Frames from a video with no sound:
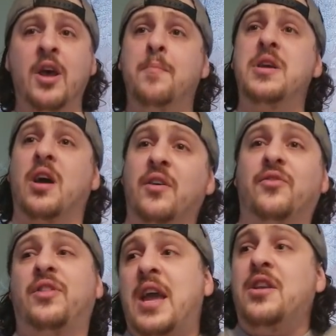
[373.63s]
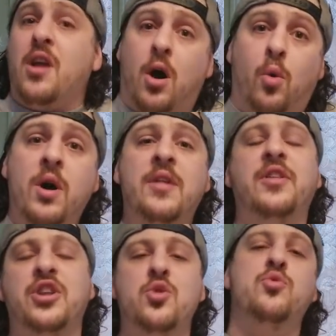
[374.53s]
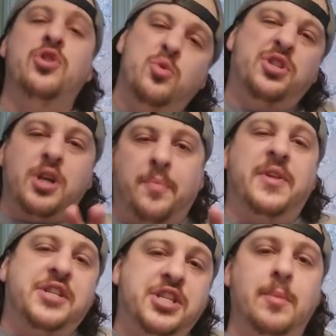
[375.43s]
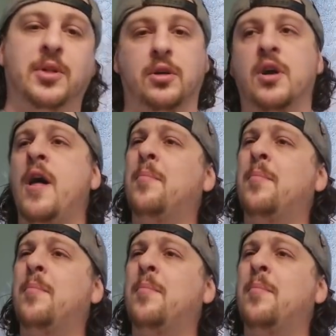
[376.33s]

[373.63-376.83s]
because they know that you do something similar.